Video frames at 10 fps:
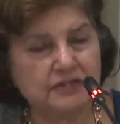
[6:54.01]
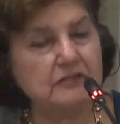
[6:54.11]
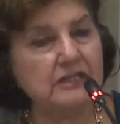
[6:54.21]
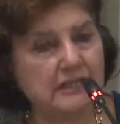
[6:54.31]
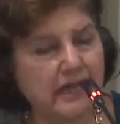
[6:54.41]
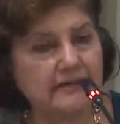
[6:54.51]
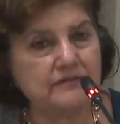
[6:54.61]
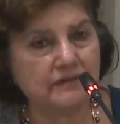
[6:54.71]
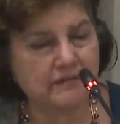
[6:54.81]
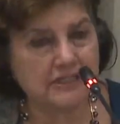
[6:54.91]
to the lives
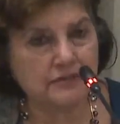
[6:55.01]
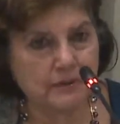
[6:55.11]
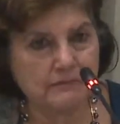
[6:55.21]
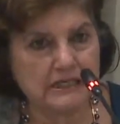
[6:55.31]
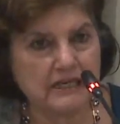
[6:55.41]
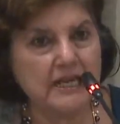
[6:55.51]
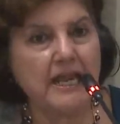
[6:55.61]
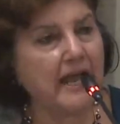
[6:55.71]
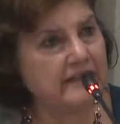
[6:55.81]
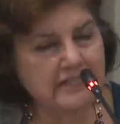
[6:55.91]
of these women.
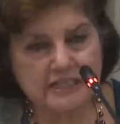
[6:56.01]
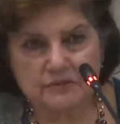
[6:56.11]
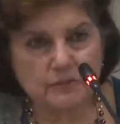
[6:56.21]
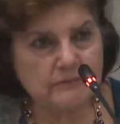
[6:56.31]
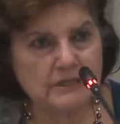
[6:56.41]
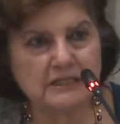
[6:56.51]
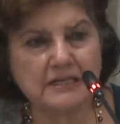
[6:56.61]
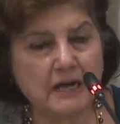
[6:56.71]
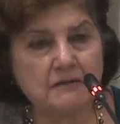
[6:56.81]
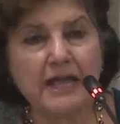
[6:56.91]
And these women
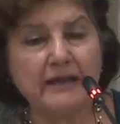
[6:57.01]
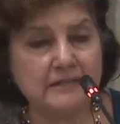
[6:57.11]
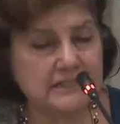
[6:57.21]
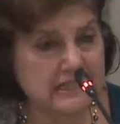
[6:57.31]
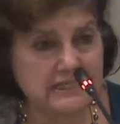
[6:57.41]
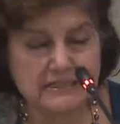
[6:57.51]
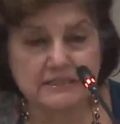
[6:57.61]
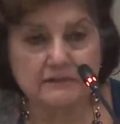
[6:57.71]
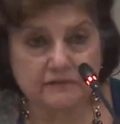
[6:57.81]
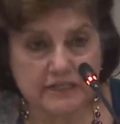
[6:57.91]
now having
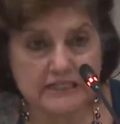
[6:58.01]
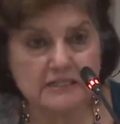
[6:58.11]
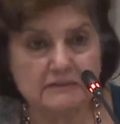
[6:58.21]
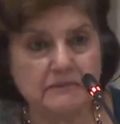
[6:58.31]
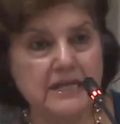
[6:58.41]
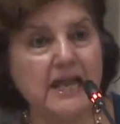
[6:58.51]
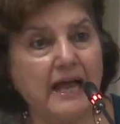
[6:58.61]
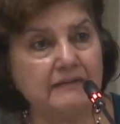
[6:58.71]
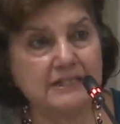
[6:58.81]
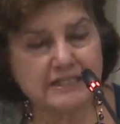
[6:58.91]
tasted freedom,
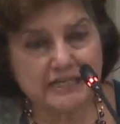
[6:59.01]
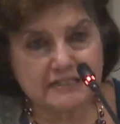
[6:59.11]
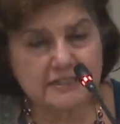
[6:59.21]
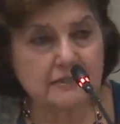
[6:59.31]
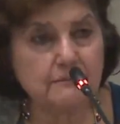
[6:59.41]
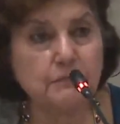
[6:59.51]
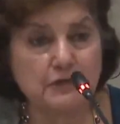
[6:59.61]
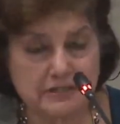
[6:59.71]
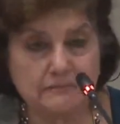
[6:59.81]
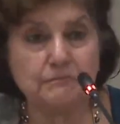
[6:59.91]
having tasted the
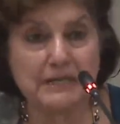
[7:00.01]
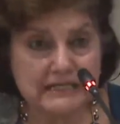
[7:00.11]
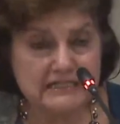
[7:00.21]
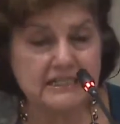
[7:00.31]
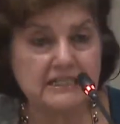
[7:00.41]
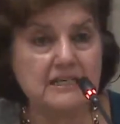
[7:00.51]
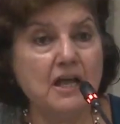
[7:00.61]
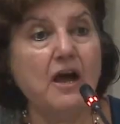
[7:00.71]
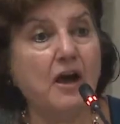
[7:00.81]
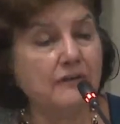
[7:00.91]
possibility
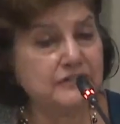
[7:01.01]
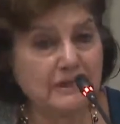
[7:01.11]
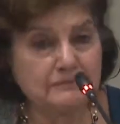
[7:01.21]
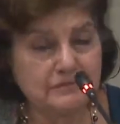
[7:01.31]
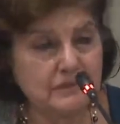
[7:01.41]
of some